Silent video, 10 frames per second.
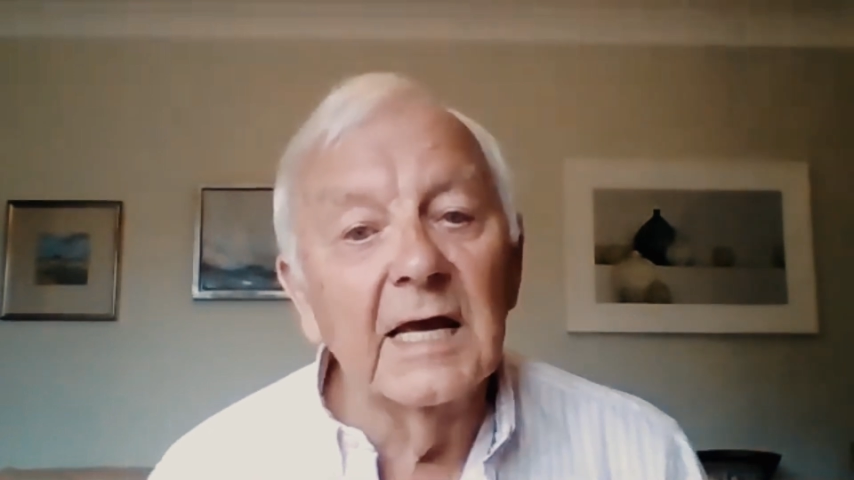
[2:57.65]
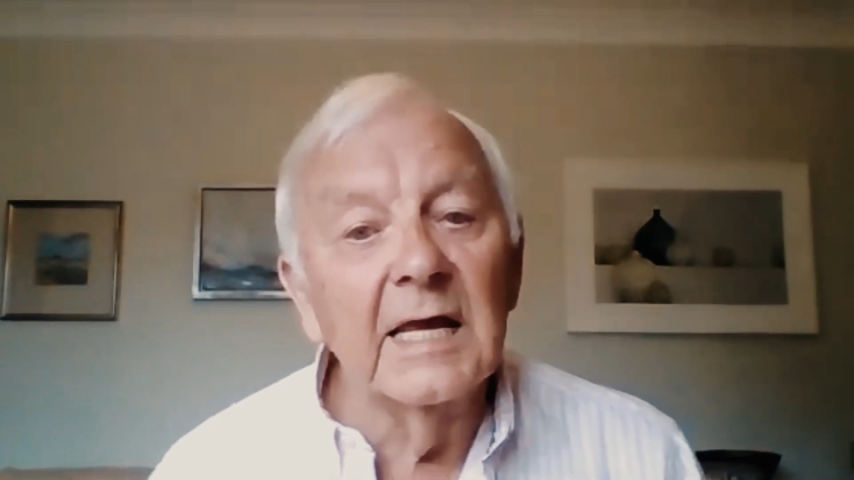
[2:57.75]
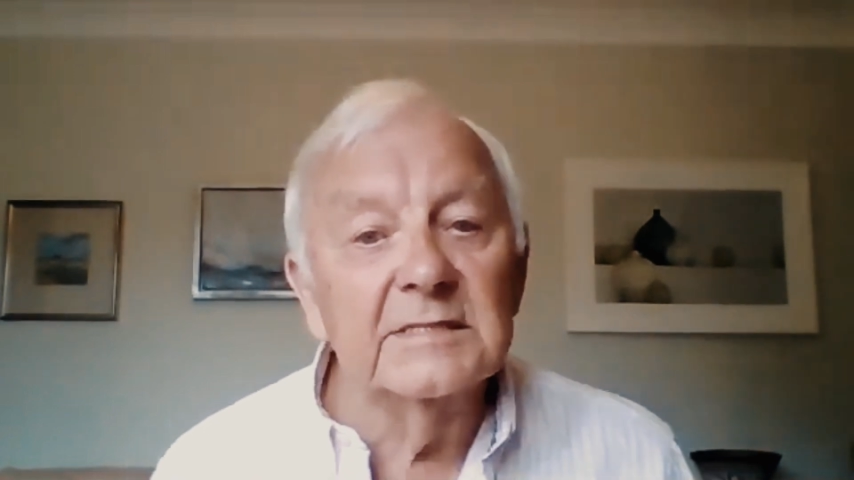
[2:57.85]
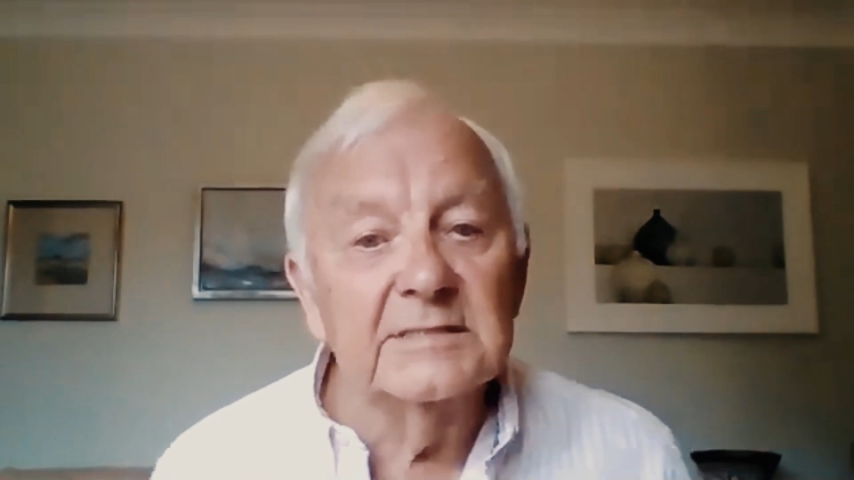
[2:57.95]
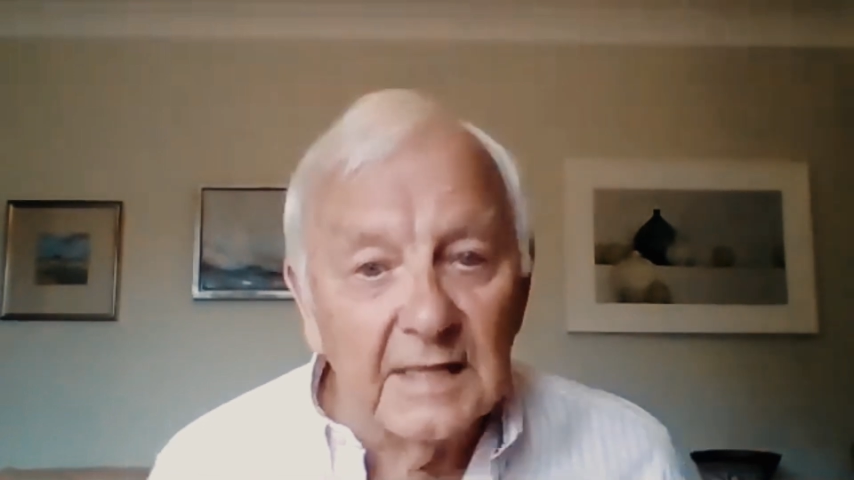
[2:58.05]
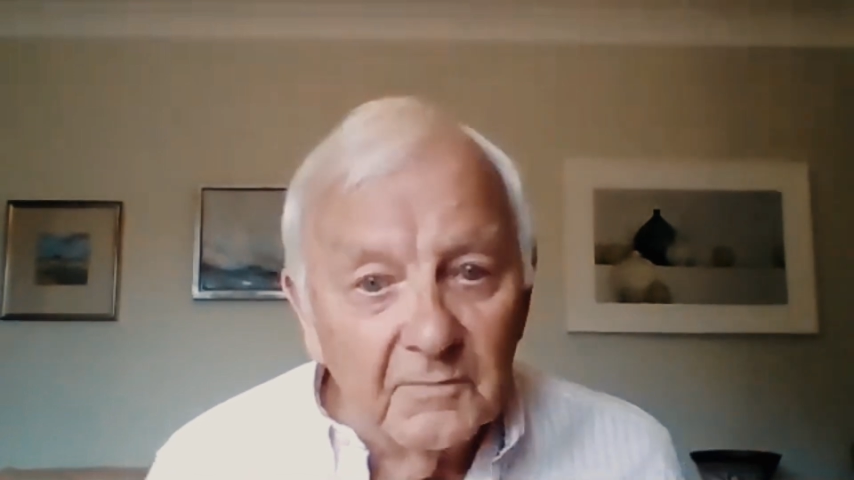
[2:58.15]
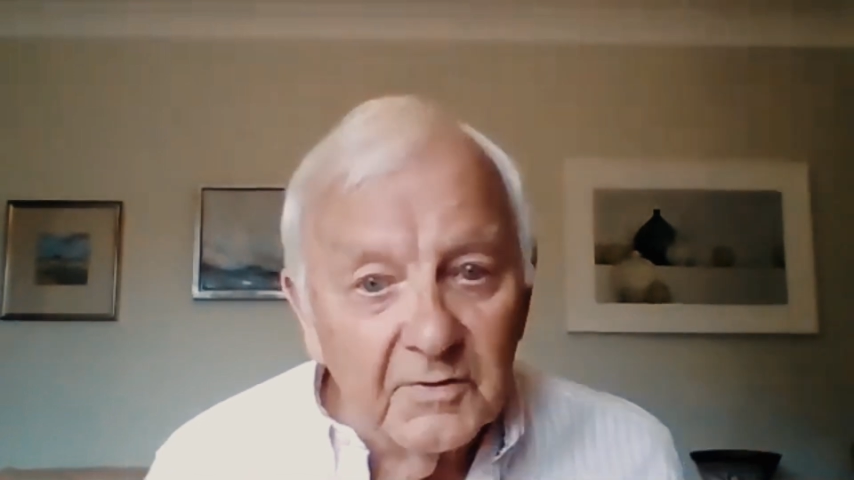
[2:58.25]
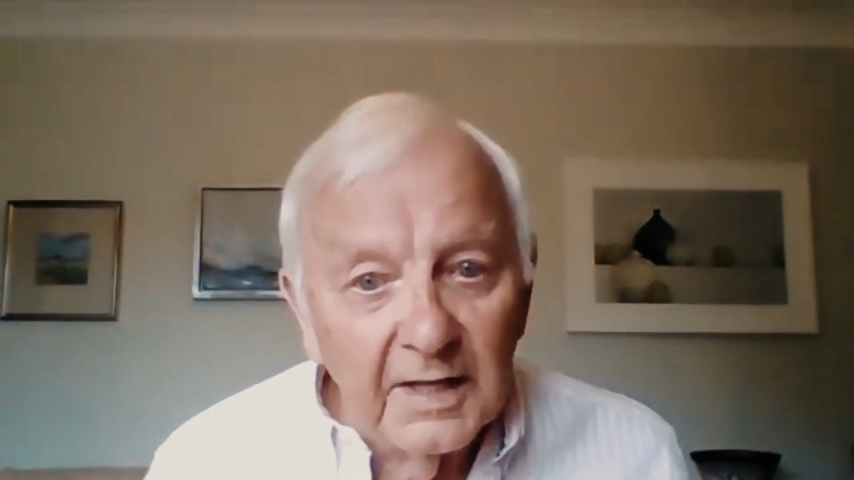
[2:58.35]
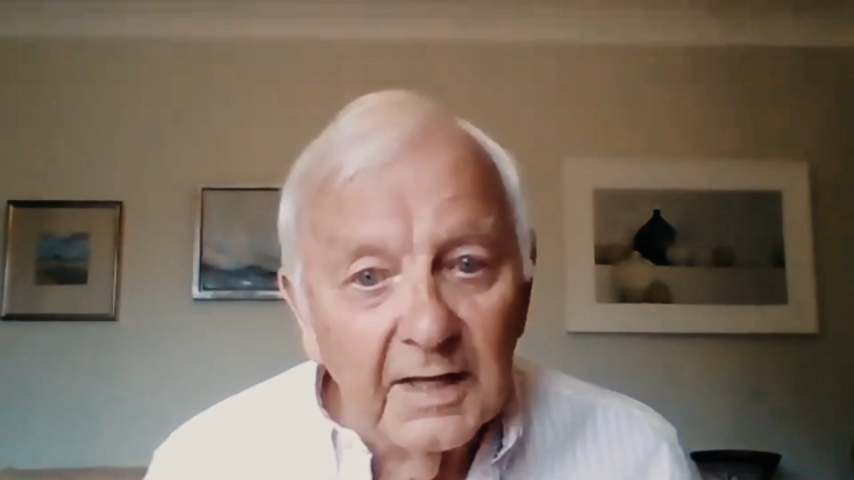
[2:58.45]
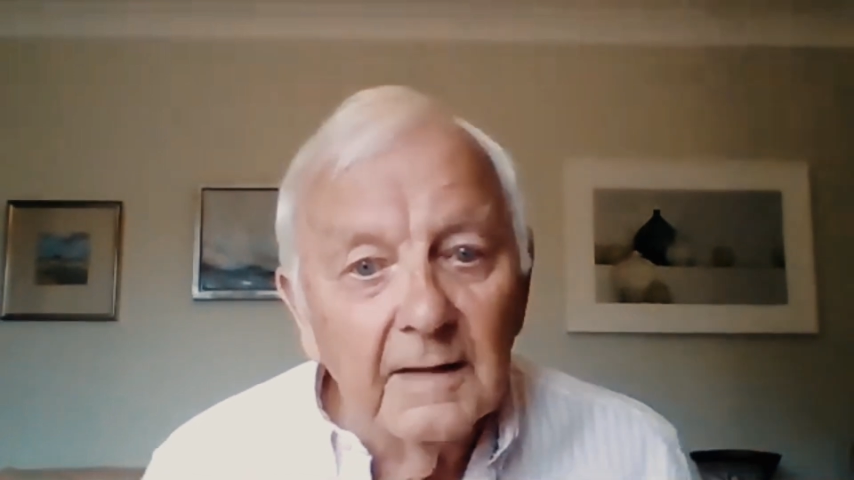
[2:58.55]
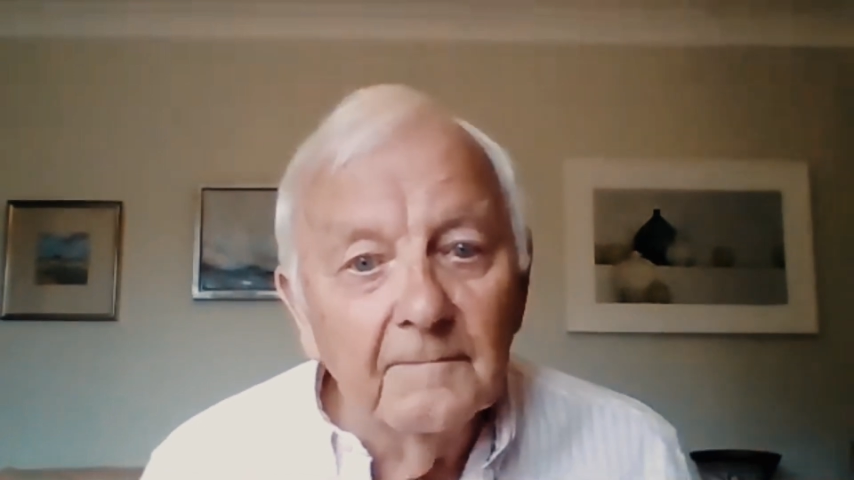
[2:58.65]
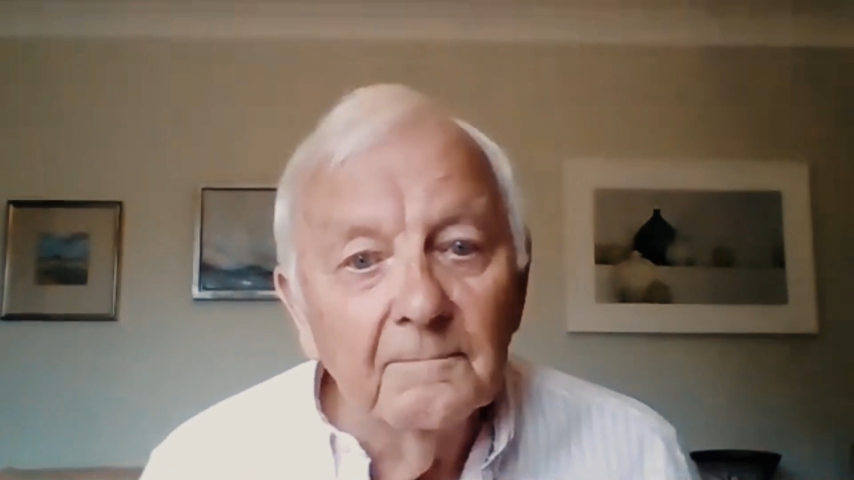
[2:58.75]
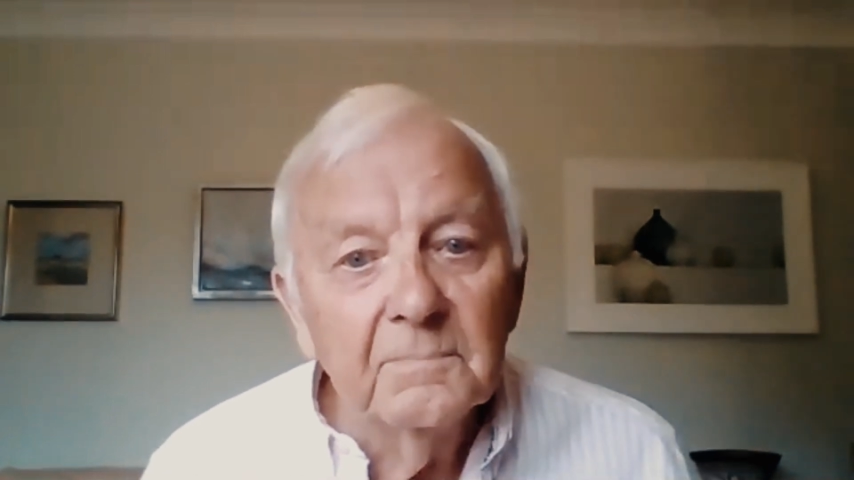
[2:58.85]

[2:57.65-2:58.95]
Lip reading: a something